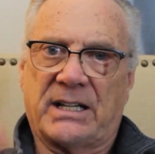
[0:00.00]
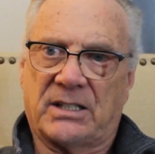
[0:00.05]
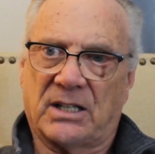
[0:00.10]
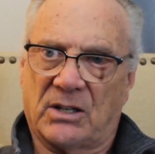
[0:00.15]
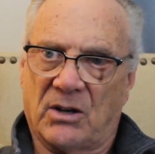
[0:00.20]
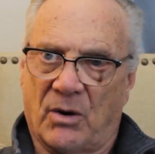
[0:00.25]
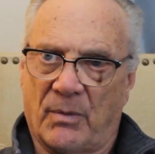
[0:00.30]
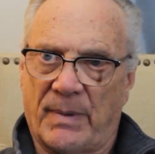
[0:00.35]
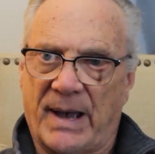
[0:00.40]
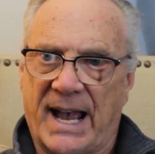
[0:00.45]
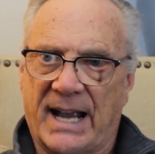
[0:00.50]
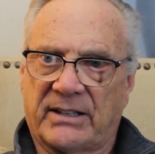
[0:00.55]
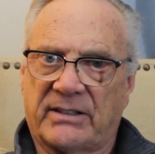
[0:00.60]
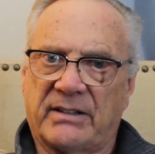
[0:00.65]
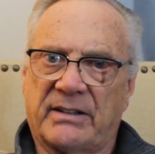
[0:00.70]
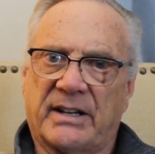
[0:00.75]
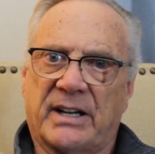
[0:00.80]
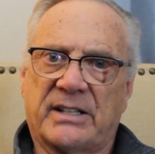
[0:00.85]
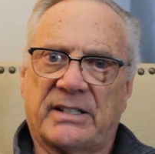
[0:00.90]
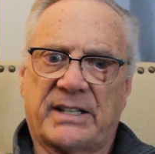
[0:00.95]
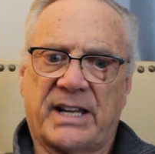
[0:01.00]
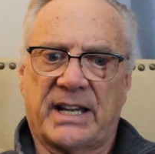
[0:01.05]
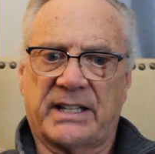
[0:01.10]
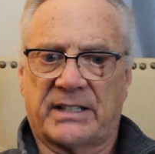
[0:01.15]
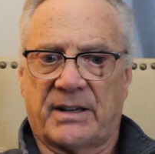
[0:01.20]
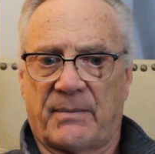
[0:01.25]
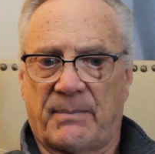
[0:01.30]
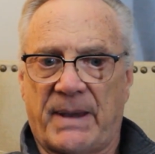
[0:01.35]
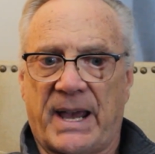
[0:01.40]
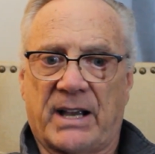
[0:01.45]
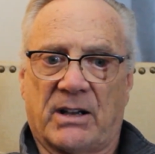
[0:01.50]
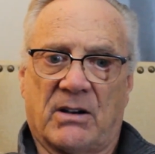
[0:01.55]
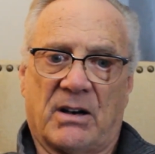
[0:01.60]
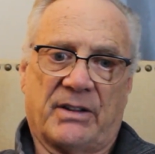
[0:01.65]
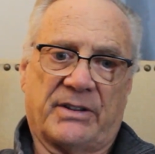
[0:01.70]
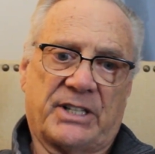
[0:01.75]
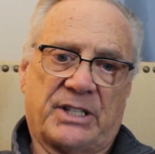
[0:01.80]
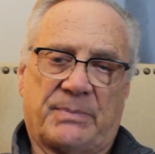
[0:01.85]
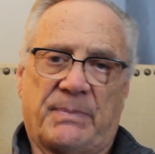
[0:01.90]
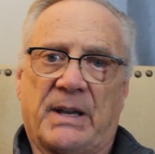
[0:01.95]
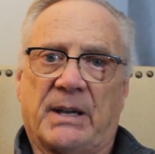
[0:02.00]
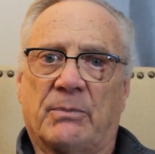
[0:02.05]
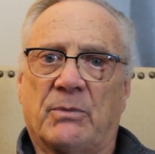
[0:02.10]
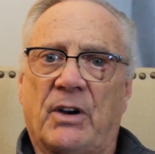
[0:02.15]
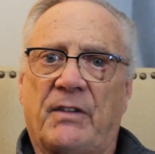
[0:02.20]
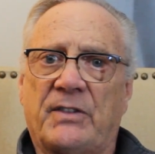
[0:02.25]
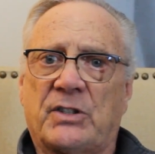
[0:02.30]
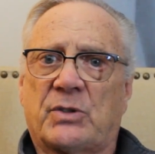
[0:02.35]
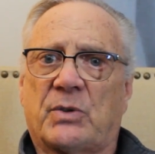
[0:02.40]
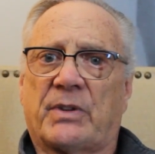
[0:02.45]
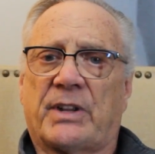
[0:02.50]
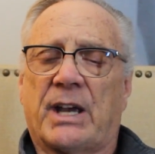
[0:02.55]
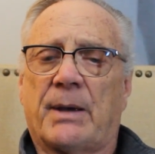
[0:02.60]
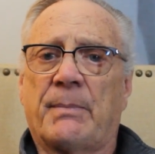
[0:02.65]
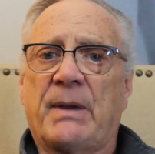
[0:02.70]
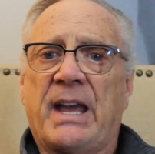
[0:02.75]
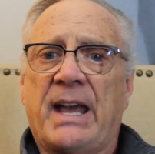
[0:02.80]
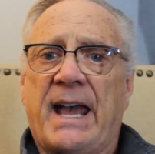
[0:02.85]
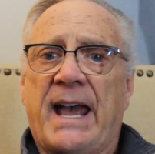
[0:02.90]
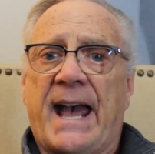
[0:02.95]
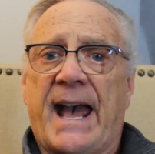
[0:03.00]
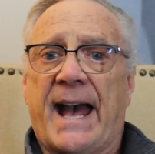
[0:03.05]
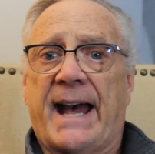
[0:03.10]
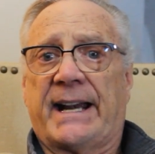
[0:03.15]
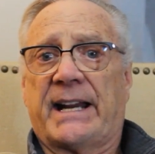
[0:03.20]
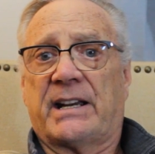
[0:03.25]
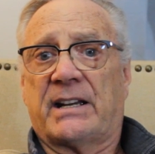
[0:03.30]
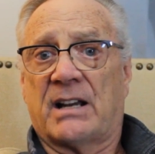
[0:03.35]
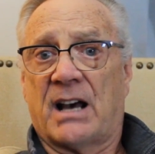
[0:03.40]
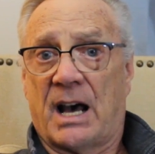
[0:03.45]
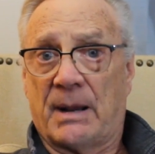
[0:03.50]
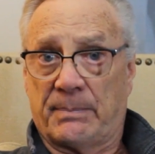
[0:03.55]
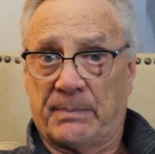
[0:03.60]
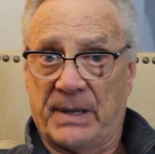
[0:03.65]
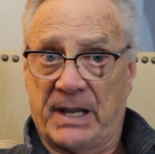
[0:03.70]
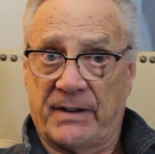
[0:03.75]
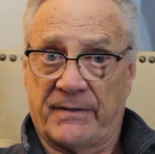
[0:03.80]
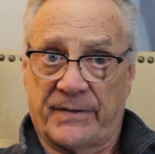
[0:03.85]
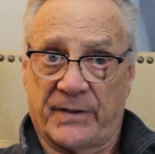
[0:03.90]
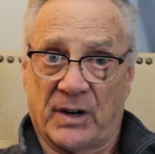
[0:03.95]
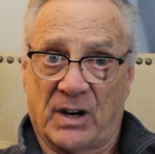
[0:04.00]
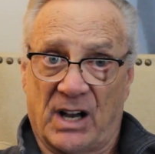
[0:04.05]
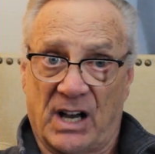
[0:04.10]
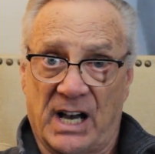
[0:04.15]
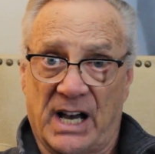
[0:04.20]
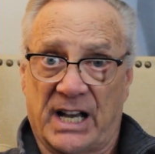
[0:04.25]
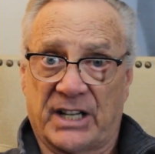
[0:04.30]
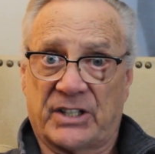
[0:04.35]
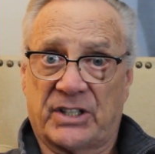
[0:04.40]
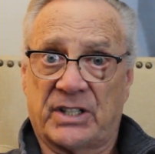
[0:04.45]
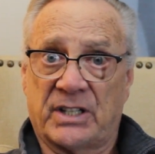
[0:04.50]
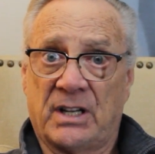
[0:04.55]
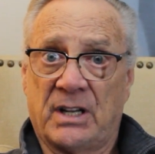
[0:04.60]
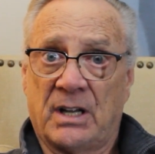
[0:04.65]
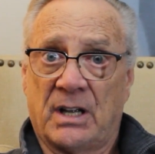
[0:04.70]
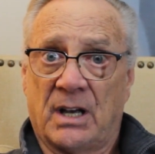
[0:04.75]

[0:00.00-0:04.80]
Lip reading: to go back to the United States and make all these big movies with them had it not been for us